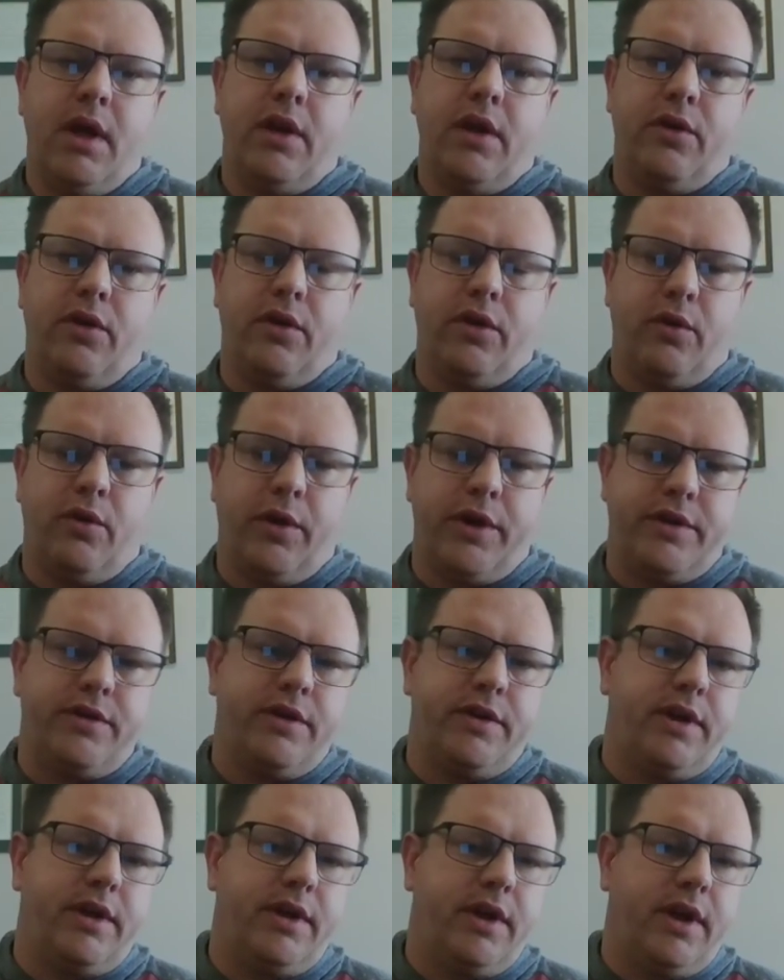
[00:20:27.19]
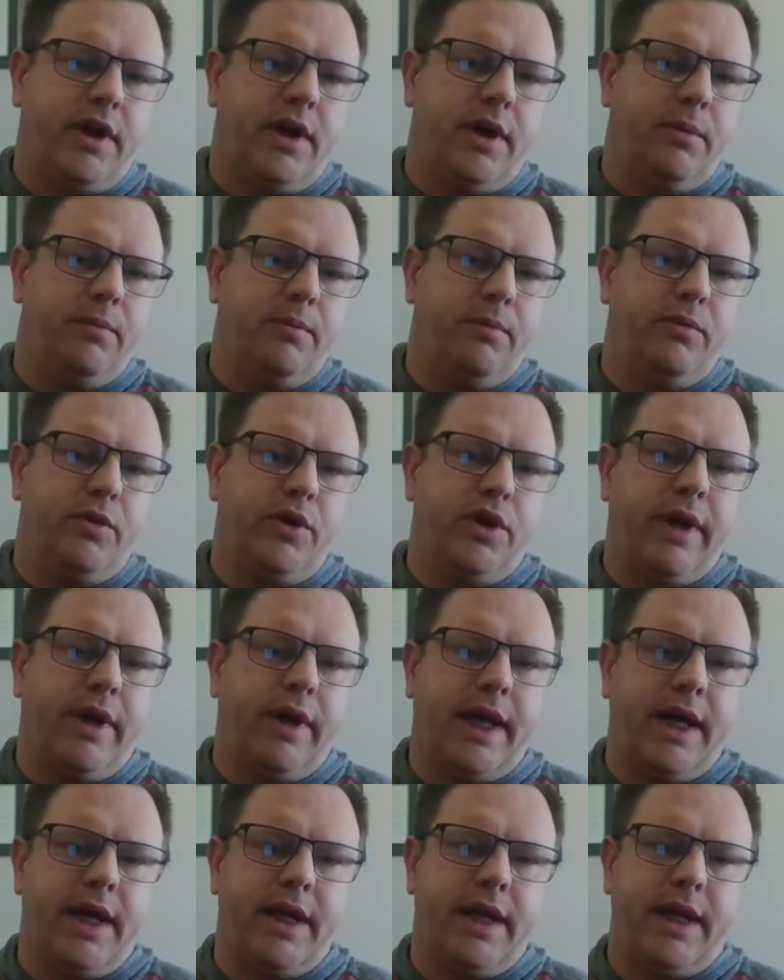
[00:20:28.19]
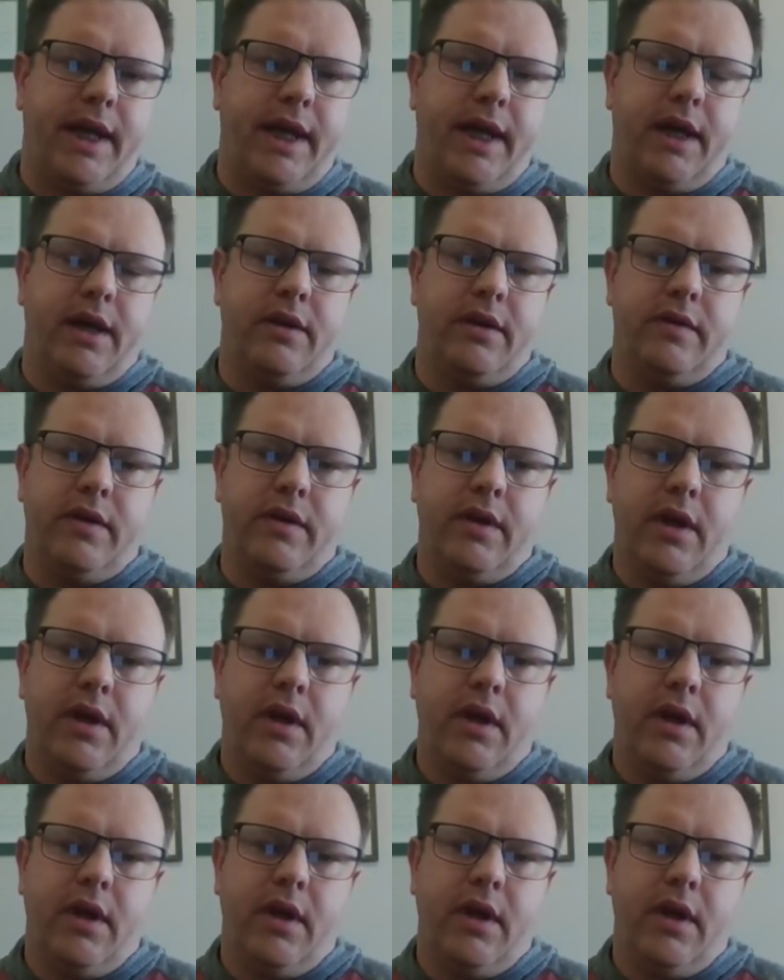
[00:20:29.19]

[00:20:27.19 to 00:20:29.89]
They're going to go ahead and